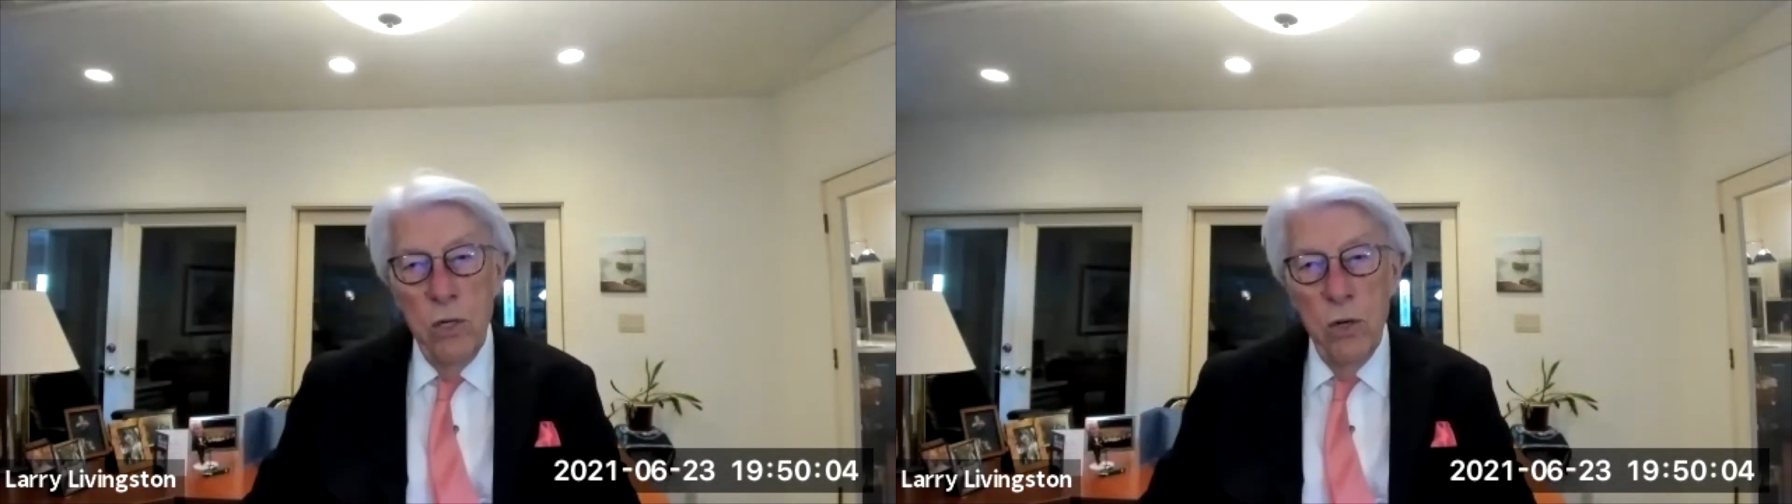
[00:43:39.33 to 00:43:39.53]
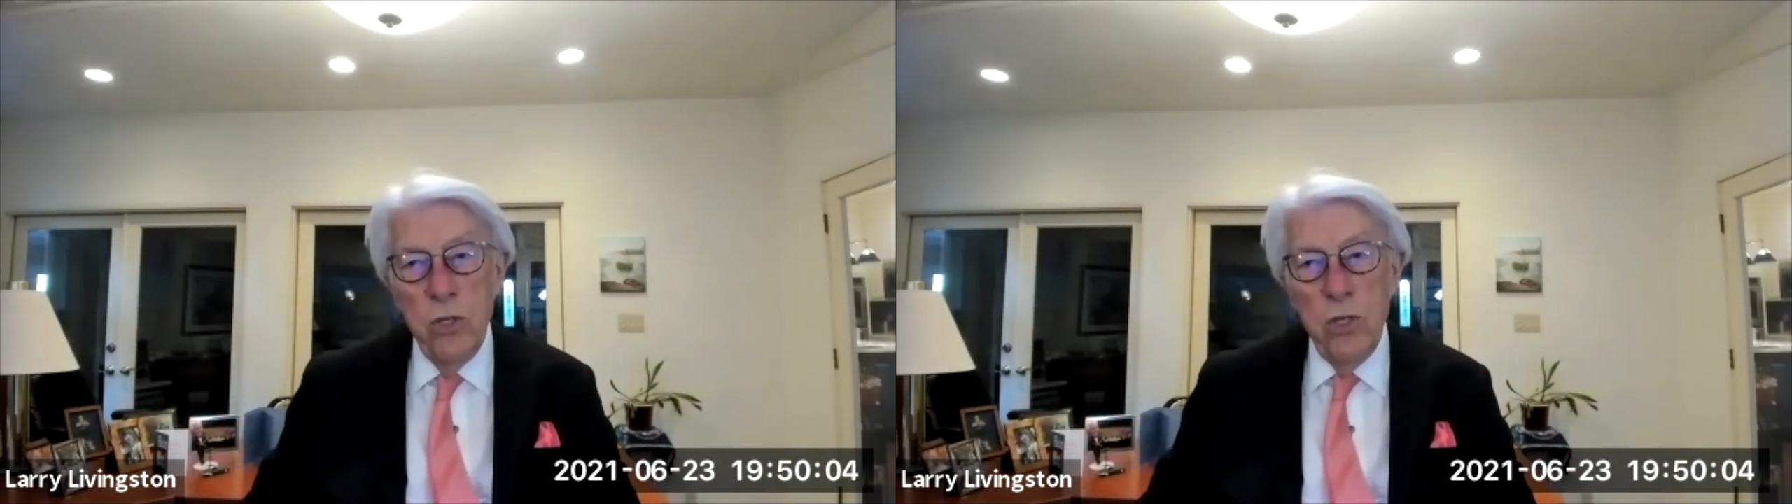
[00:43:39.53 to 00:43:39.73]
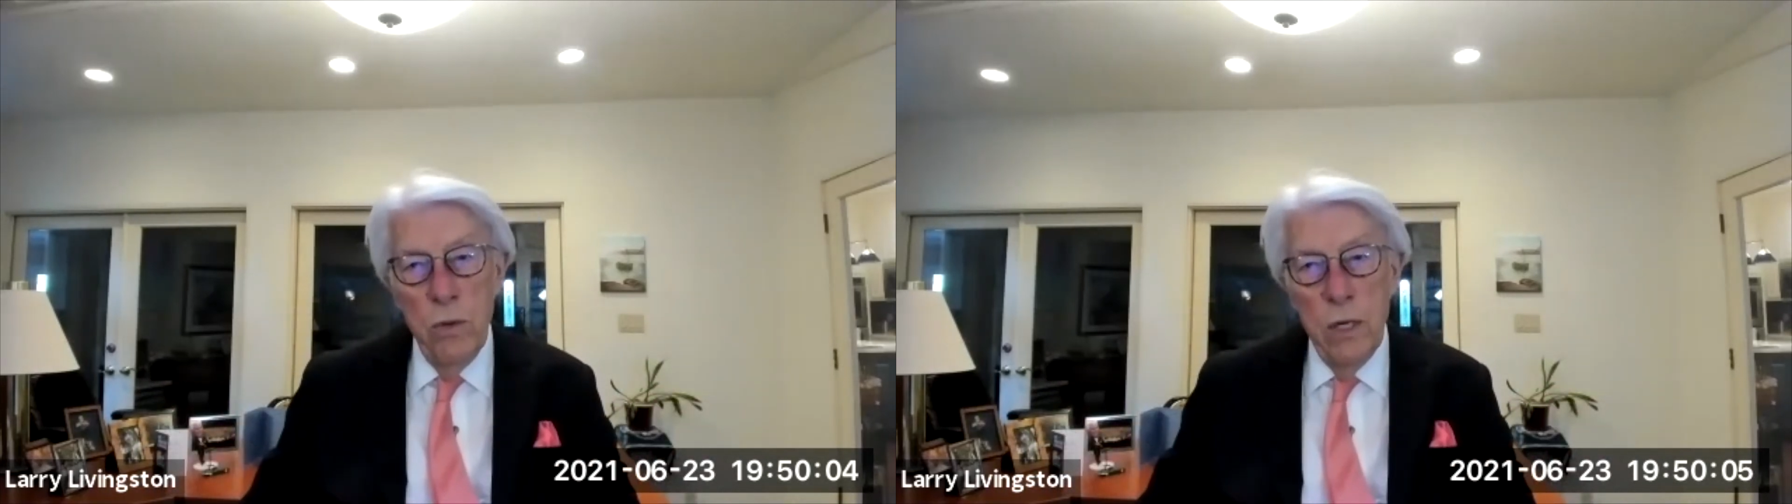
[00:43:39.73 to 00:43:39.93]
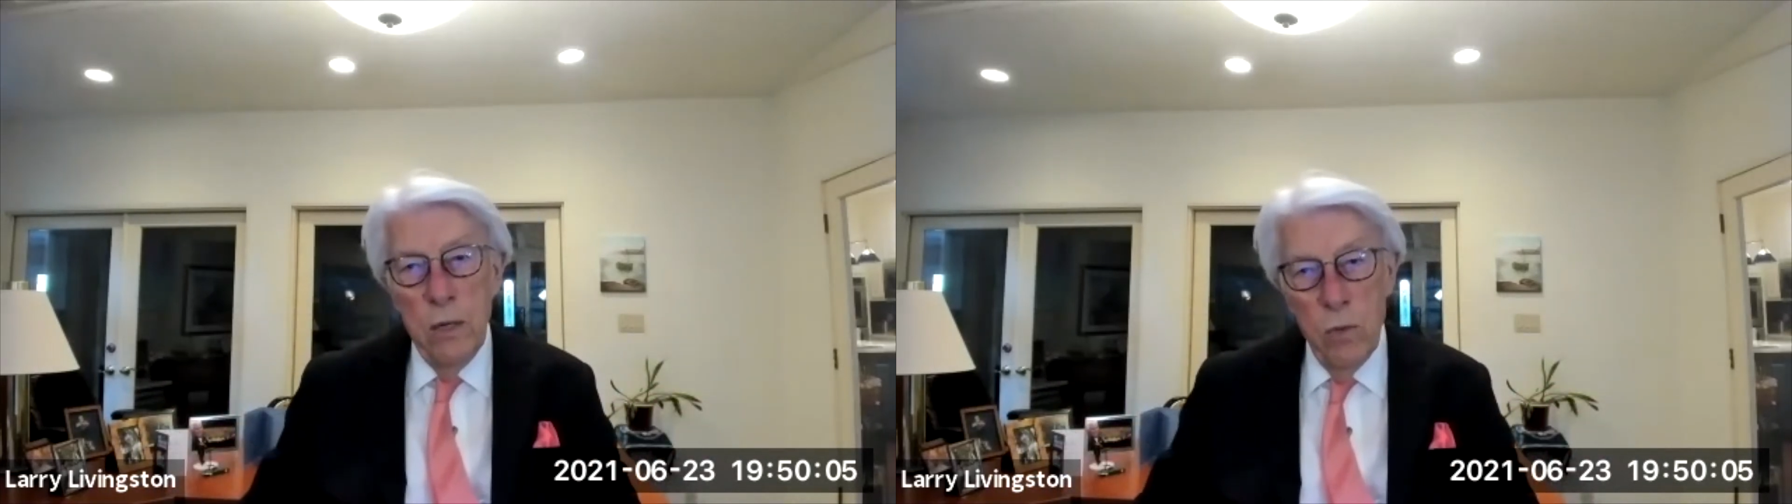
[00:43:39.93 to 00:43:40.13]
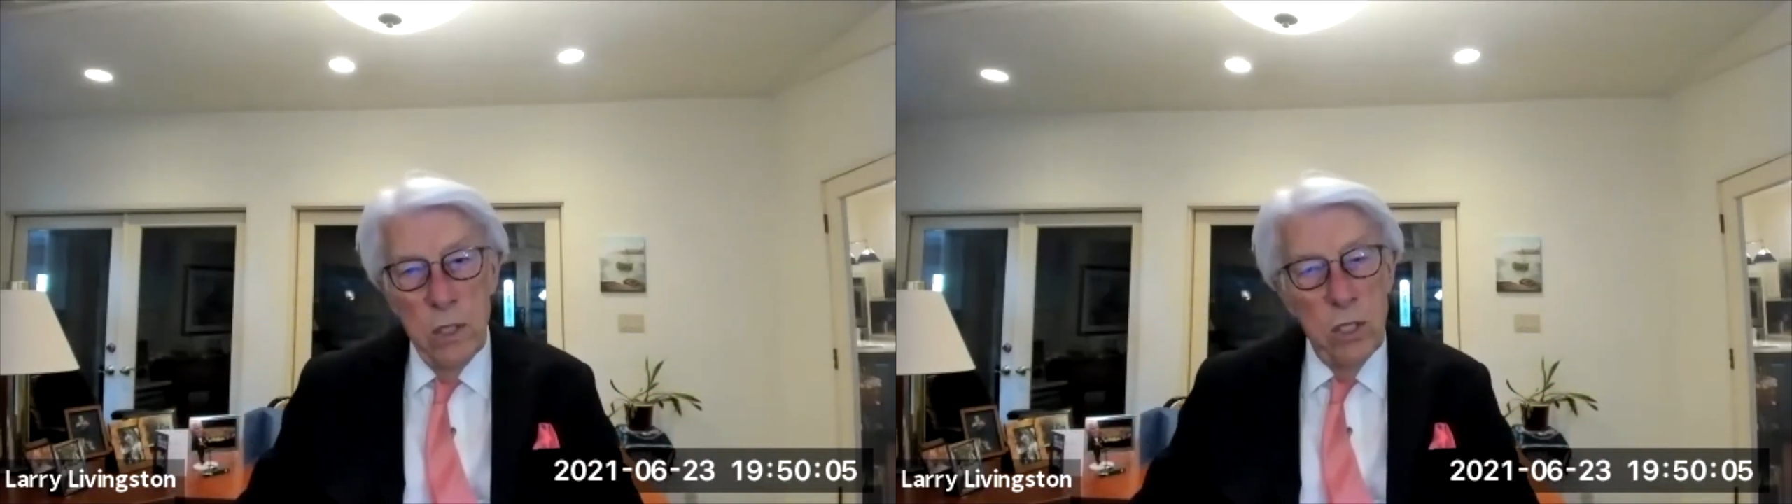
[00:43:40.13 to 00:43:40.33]
nurturing
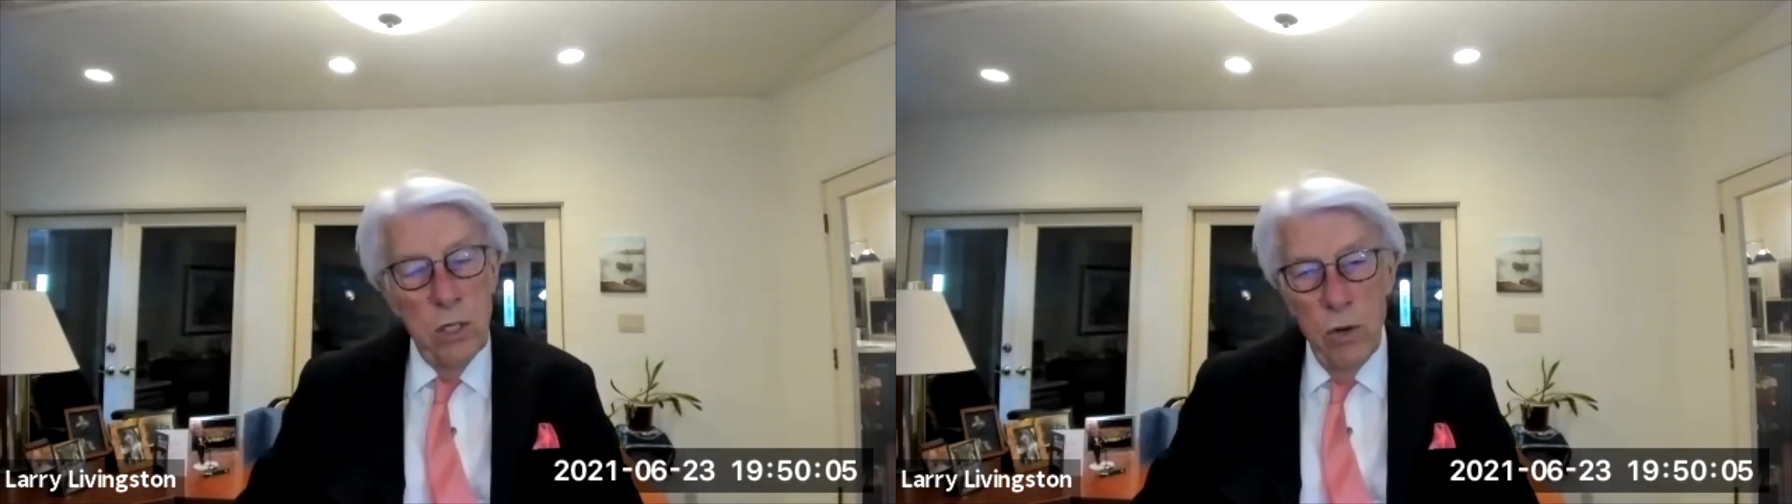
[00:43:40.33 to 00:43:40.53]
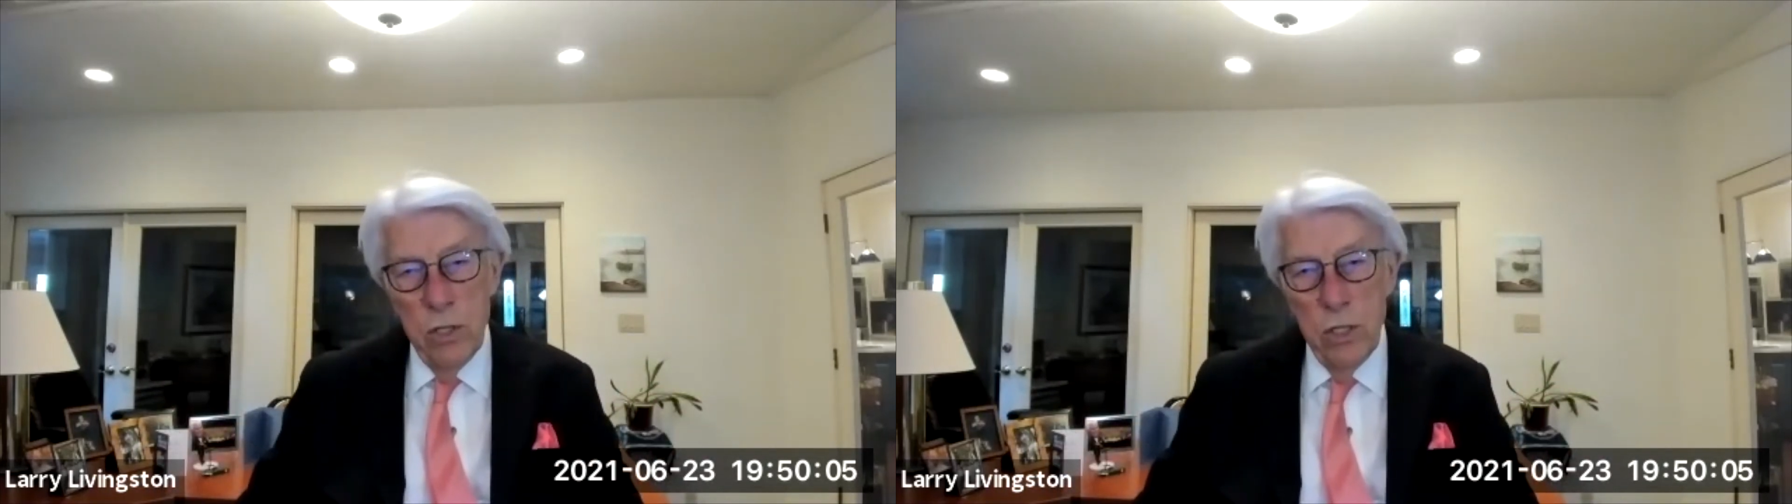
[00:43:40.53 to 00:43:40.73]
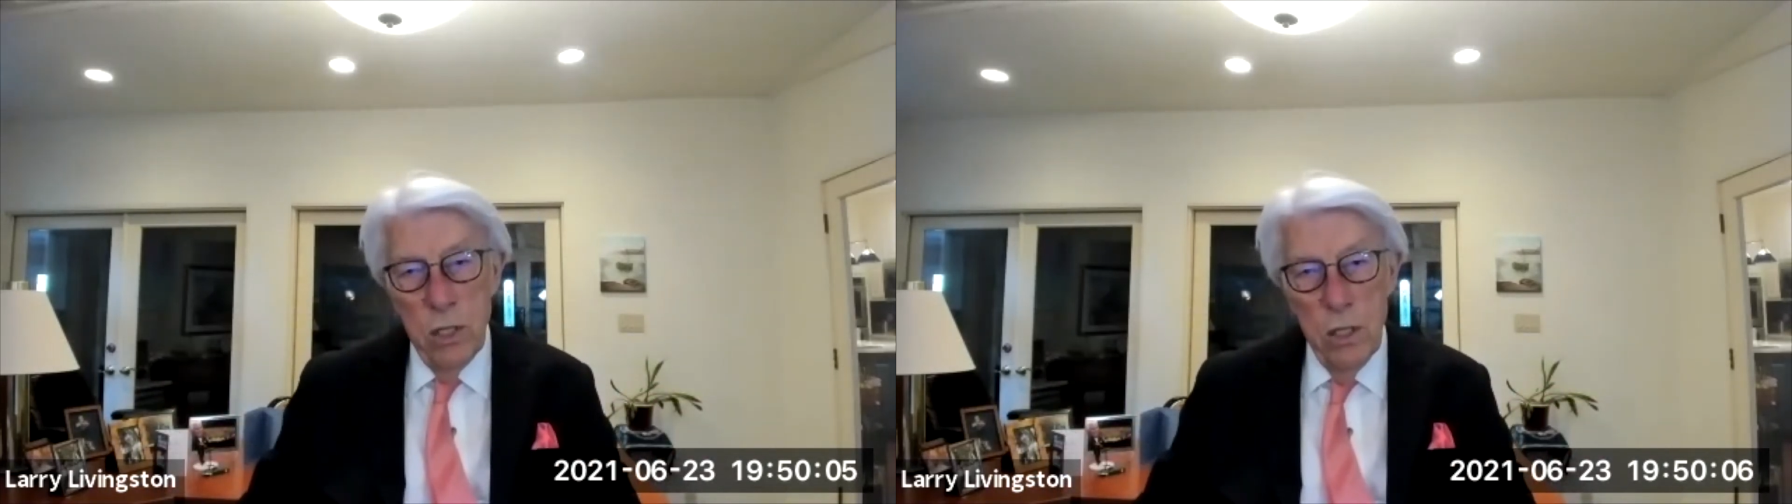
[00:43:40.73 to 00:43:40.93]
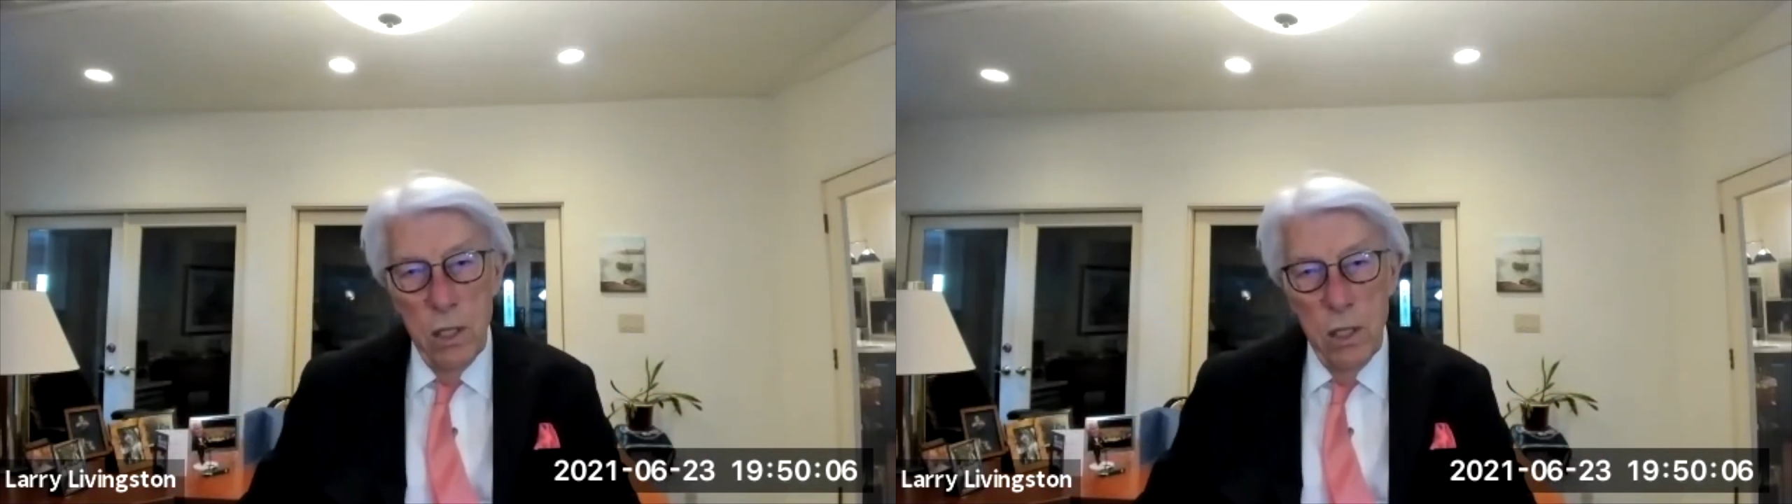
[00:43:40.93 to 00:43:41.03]
resource.